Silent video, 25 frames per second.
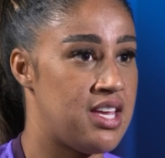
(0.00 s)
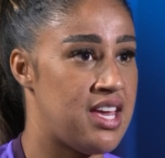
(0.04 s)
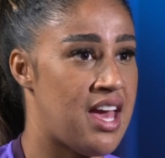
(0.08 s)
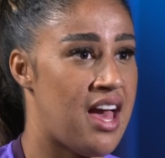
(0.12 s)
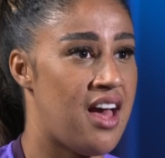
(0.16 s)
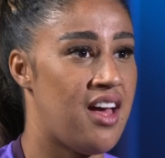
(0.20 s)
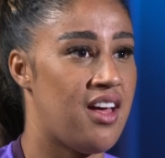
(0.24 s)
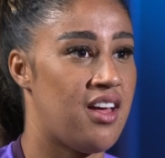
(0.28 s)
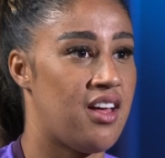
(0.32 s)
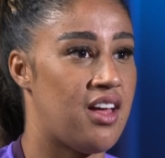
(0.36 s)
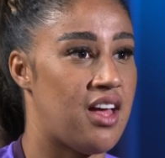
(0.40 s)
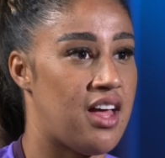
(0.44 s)

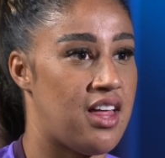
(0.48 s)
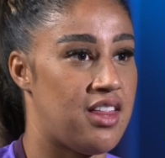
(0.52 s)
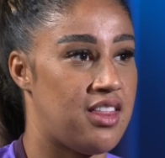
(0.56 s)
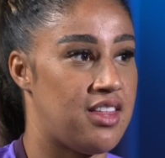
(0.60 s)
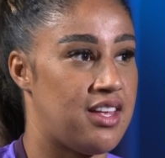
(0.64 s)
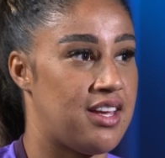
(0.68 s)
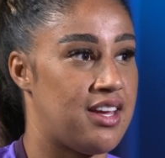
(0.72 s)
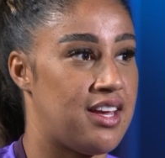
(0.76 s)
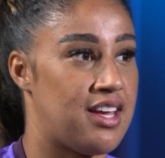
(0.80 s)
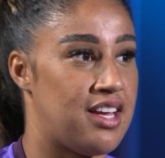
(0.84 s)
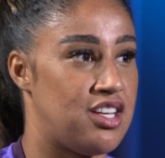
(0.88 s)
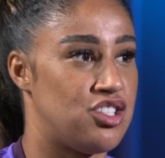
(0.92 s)
Yeah, I
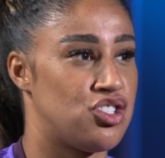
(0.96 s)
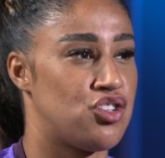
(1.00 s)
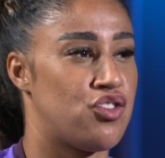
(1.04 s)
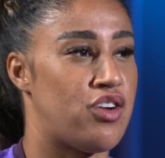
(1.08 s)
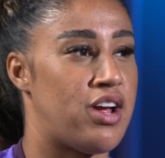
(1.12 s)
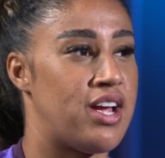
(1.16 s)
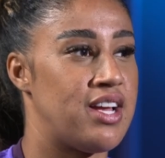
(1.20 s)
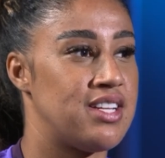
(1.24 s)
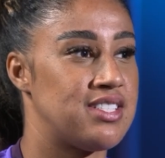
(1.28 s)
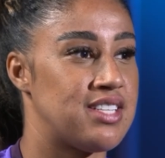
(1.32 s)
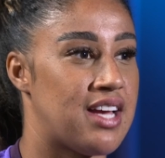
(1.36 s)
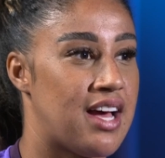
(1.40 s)
think it's
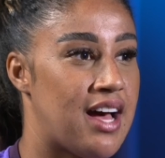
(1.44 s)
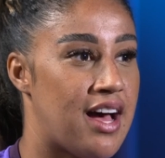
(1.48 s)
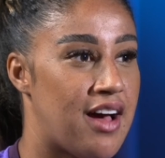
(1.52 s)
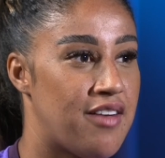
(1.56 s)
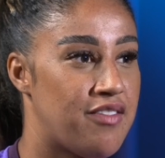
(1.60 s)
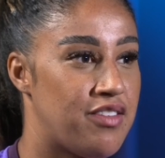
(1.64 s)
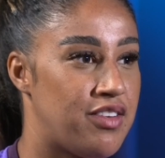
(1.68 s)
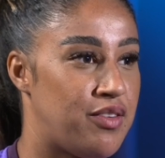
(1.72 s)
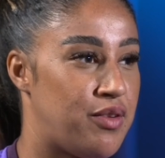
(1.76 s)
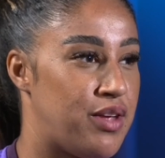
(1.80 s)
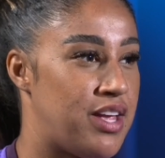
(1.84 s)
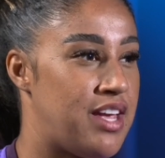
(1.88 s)
great to
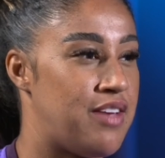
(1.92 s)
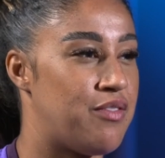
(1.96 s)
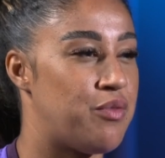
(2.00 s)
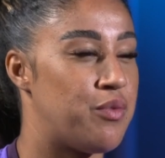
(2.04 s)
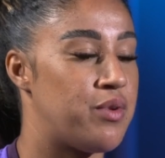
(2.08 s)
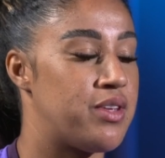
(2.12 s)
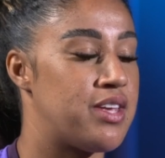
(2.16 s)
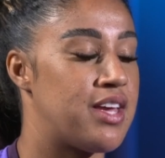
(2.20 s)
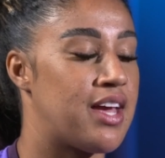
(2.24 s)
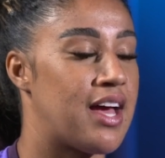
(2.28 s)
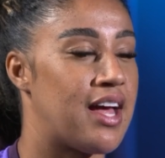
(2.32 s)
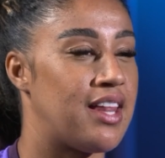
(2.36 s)
have, and even
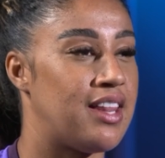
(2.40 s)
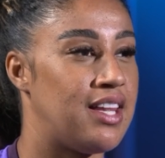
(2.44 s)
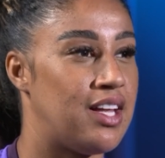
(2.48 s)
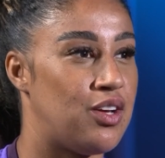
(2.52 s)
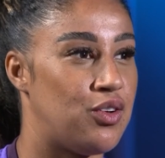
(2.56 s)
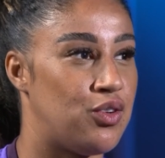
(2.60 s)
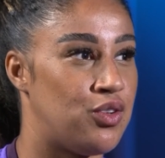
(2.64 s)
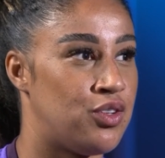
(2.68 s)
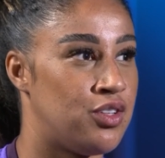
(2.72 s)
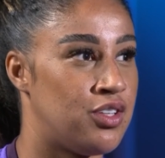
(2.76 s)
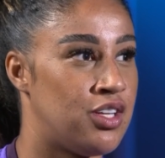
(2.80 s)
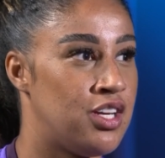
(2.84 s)
when you get
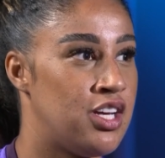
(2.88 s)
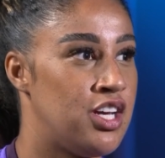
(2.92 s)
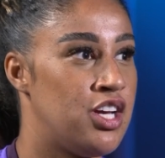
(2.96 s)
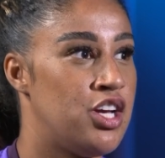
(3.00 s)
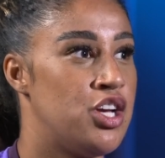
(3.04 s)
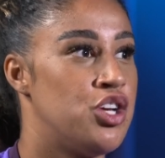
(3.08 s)
little